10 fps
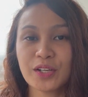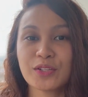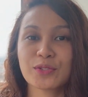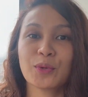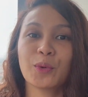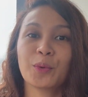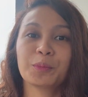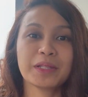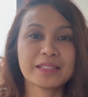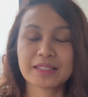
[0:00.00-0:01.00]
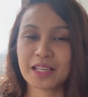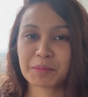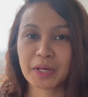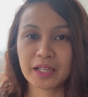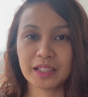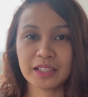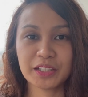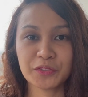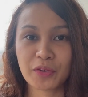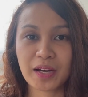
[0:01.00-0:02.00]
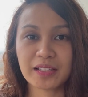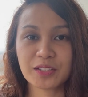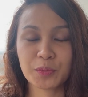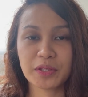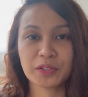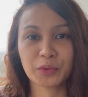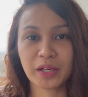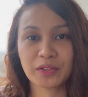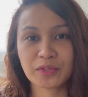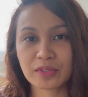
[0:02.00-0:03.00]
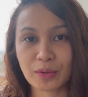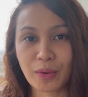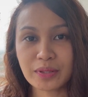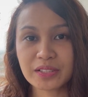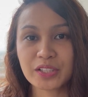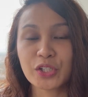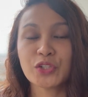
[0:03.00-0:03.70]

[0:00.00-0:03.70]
so please take my advice with a grain of salt.